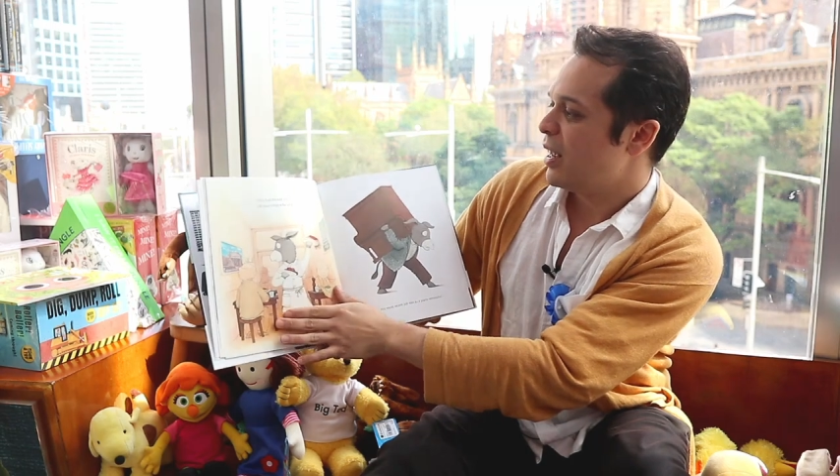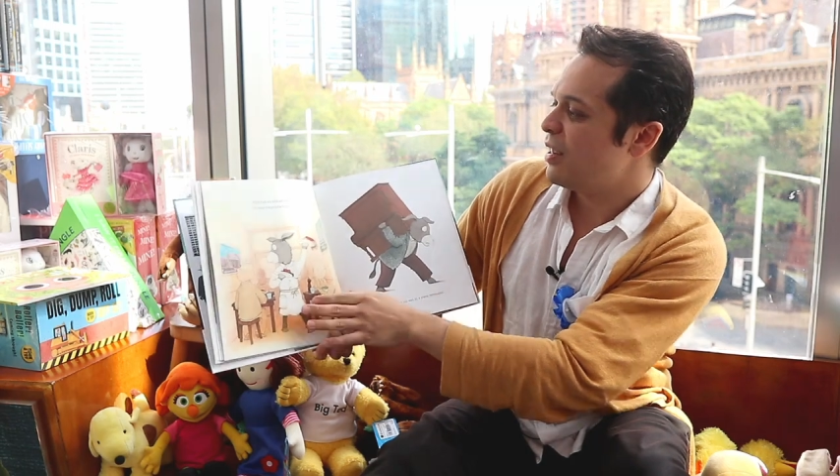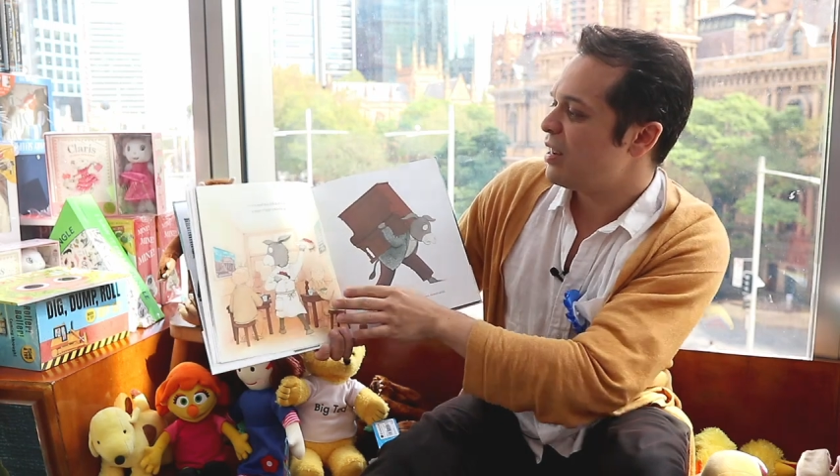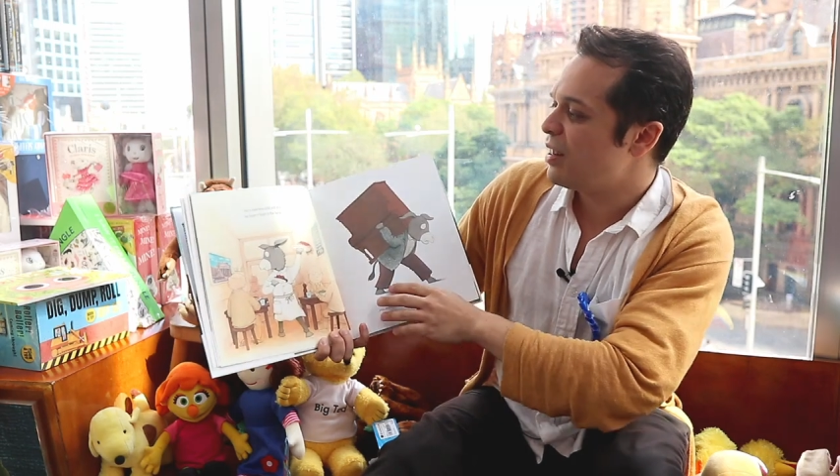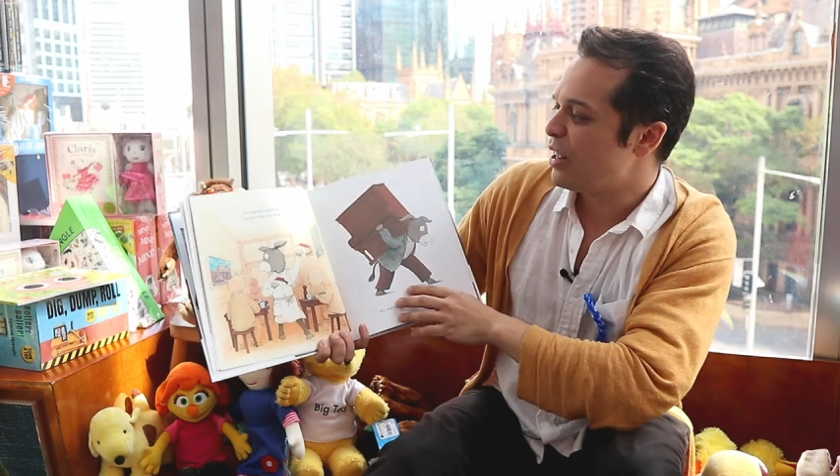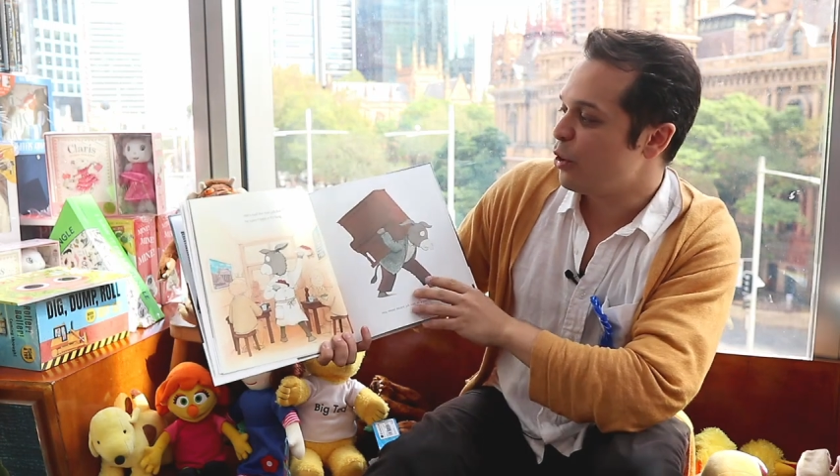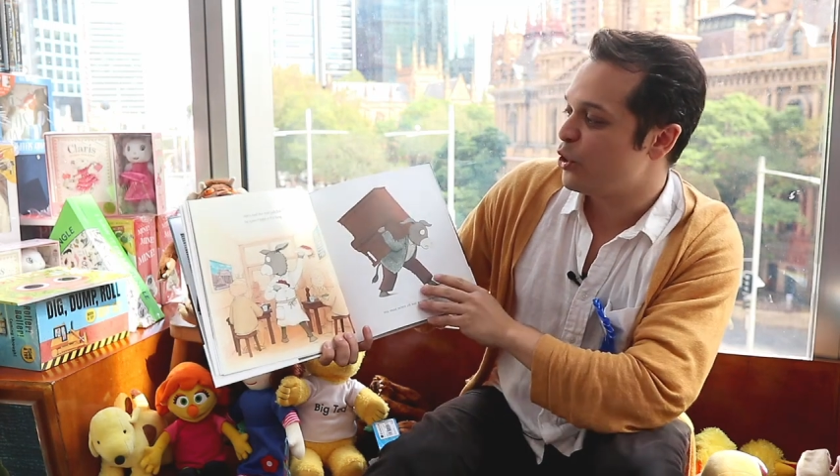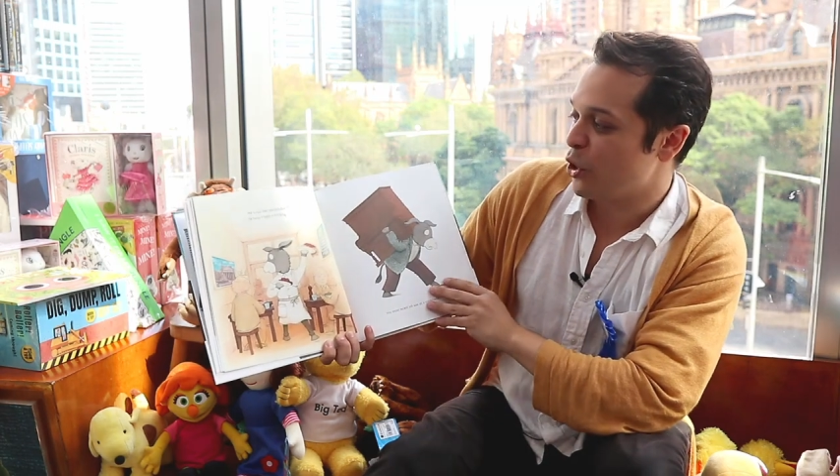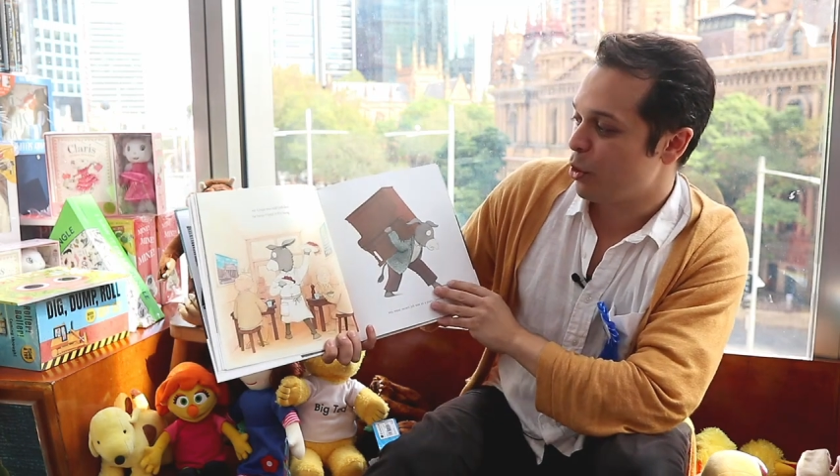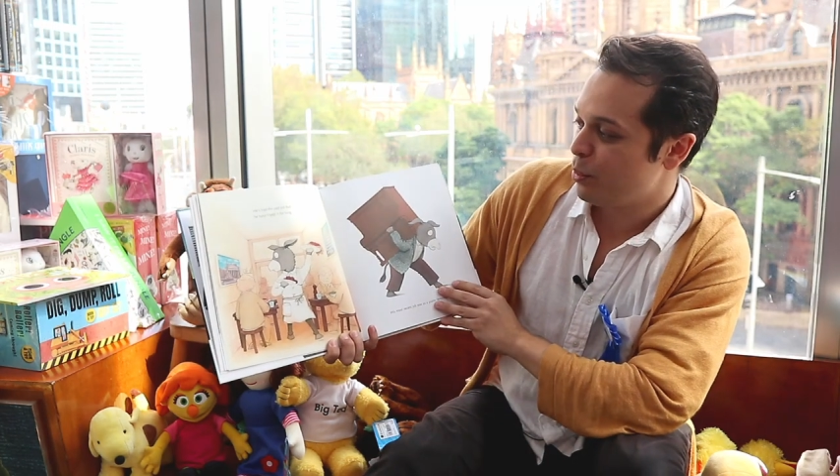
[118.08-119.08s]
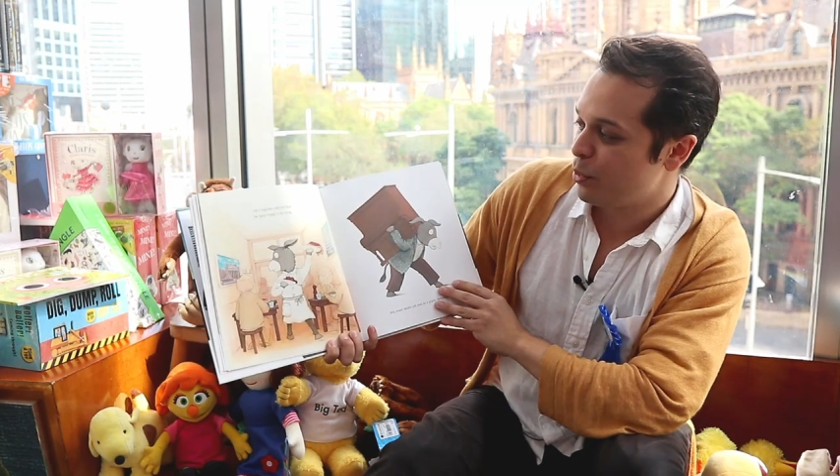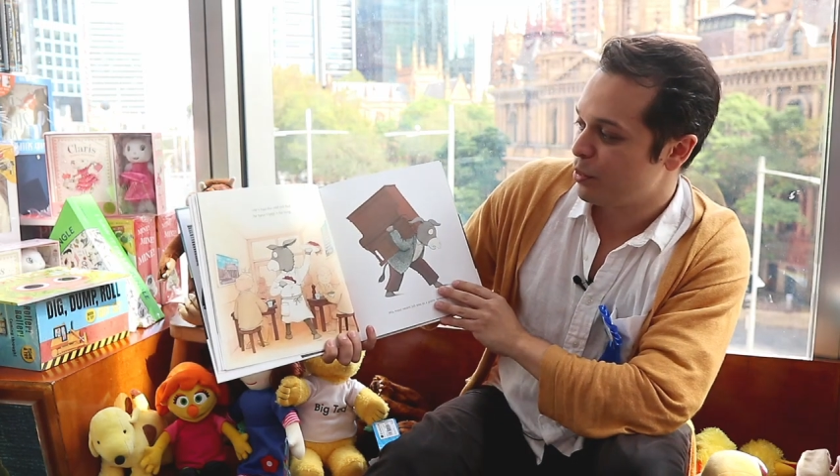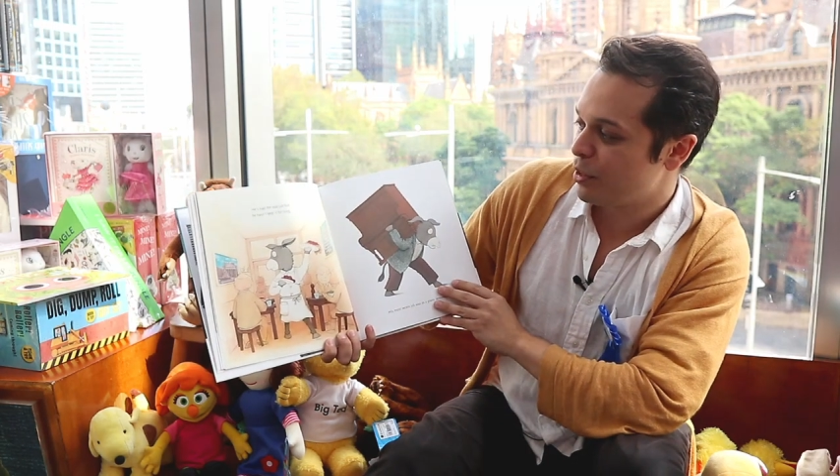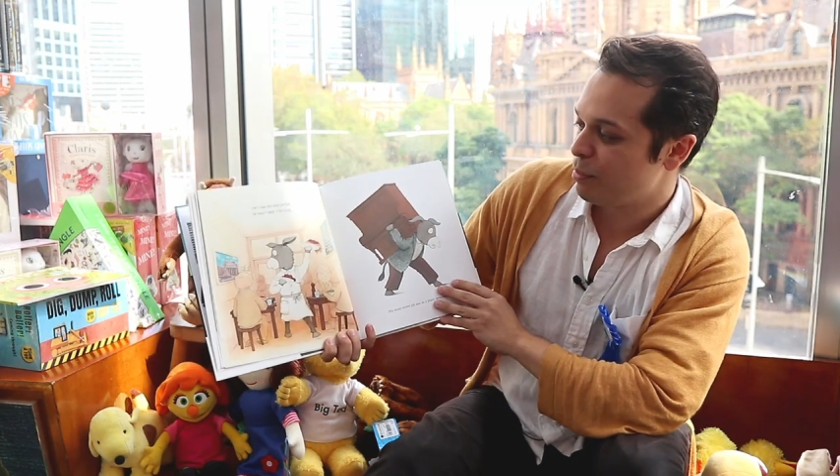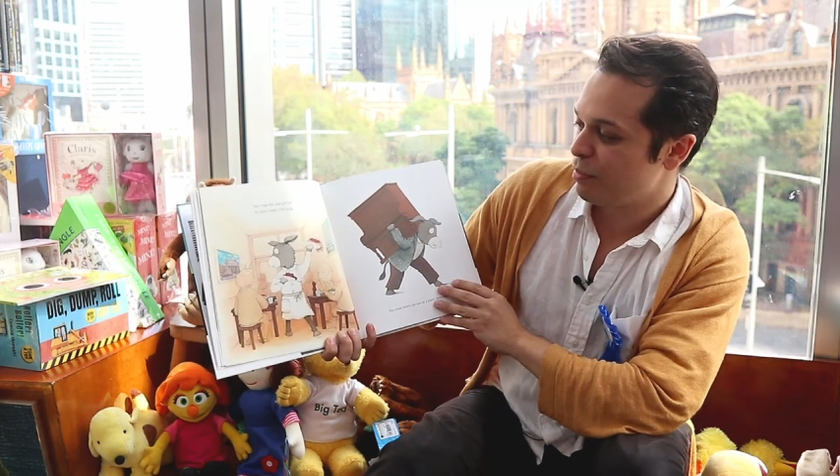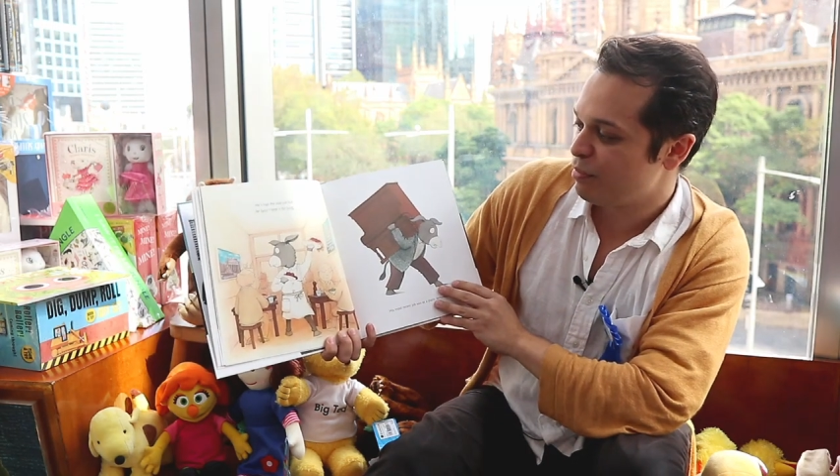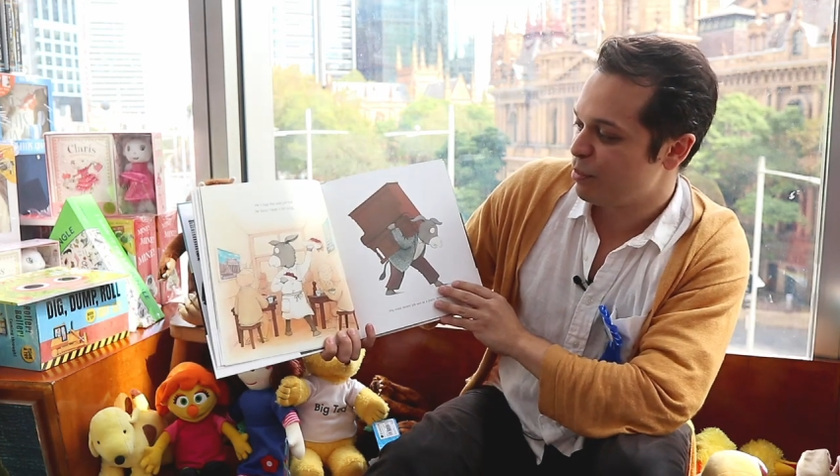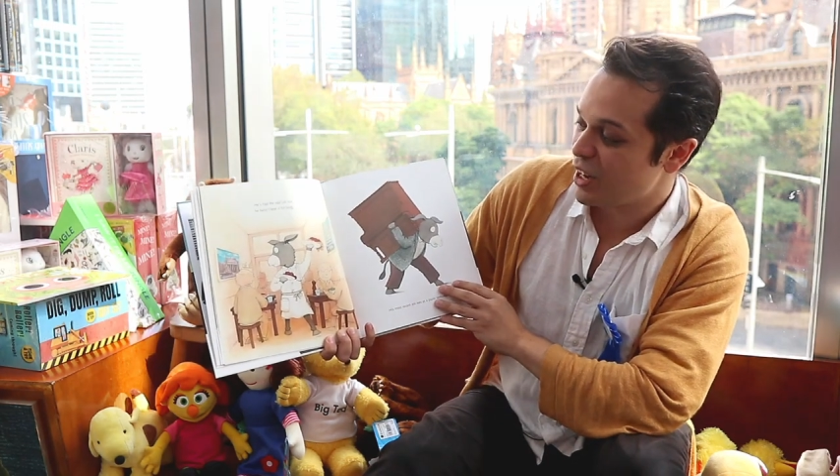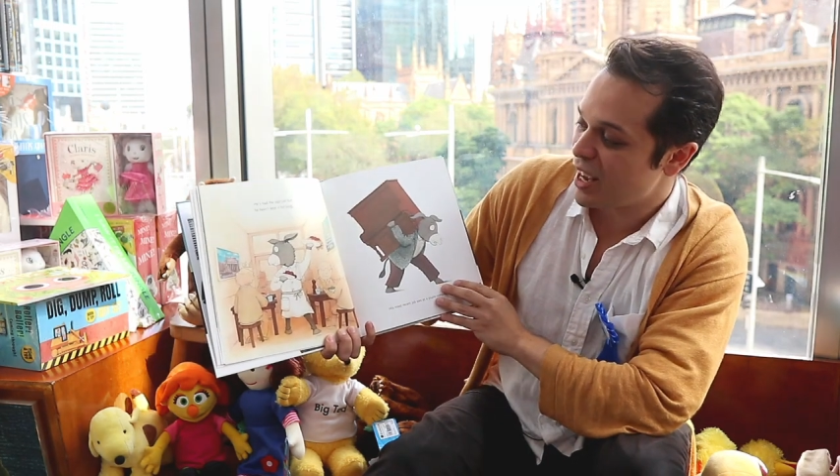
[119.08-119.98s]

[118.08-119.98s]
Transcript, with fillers: He's had the odd job, but